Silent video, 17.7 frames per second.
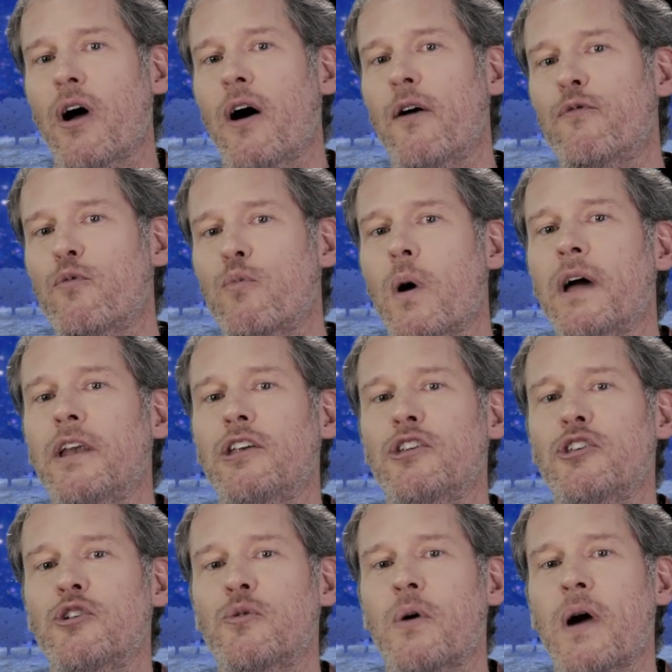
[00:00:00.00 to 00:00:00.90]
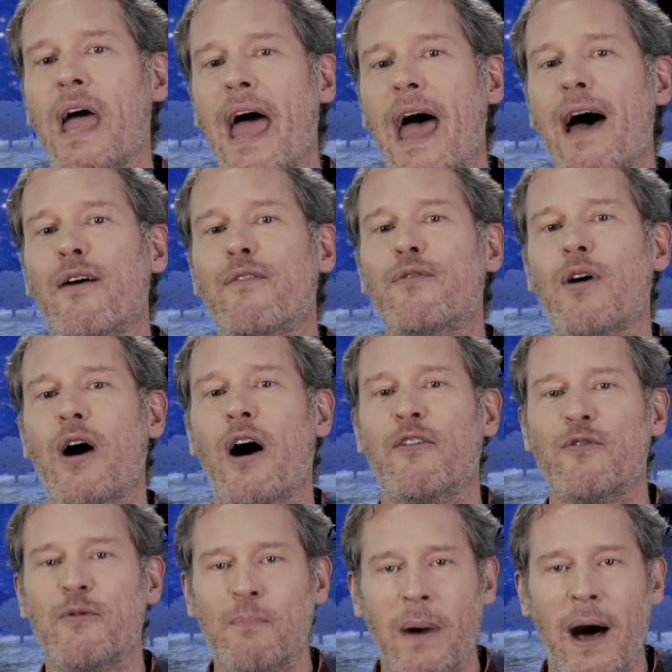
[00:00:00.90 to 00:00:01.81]
of what you have
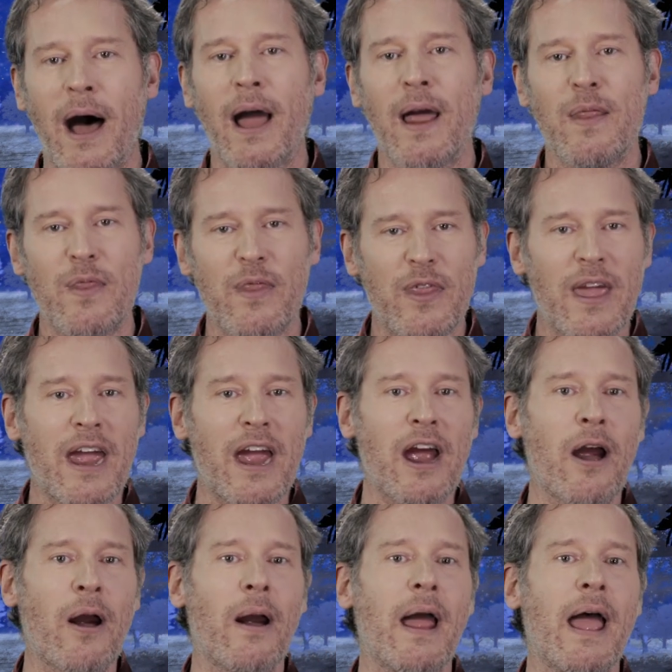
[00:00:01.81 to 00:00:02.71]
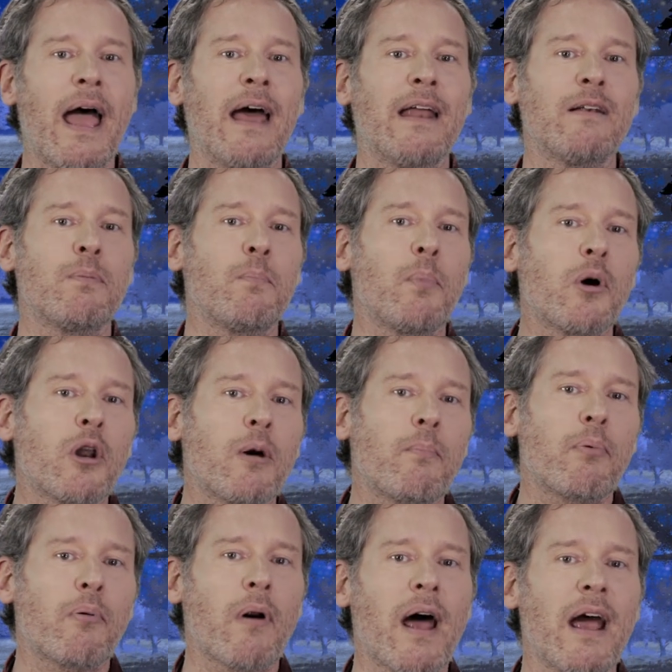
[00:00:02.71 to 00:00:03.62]
of mine there and put a
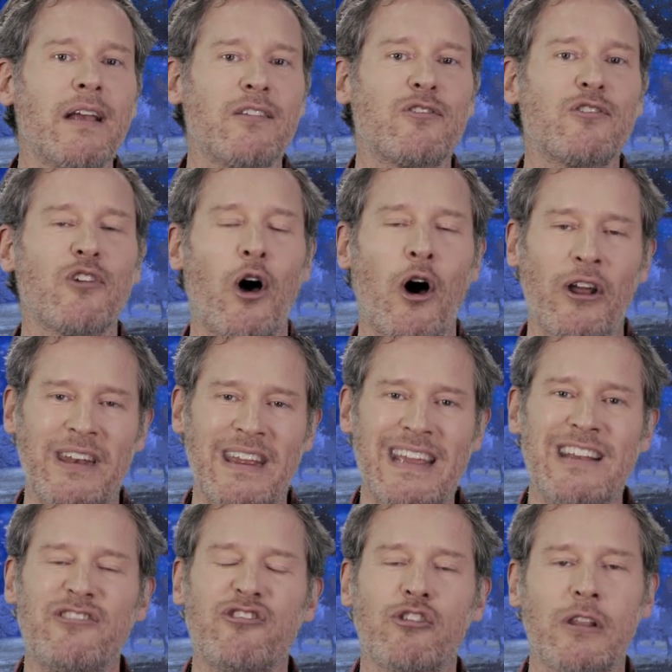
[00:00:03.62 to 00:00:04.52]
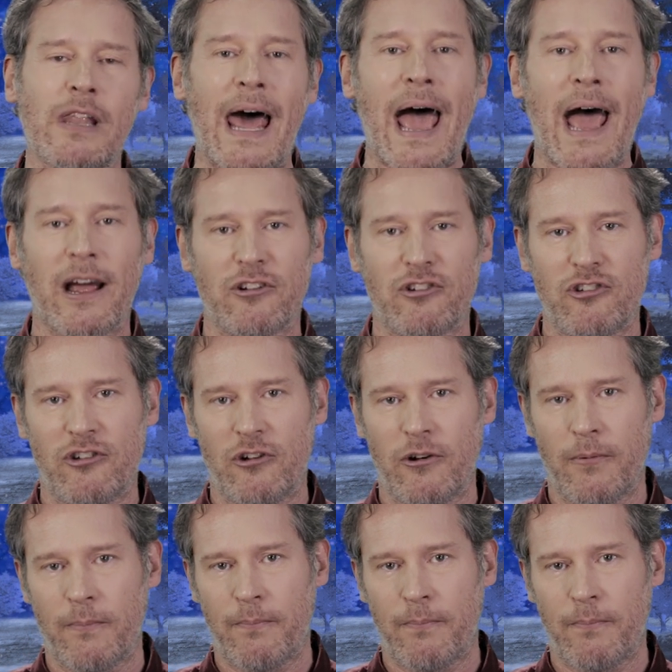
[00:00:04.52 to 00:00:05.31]
price on each lash."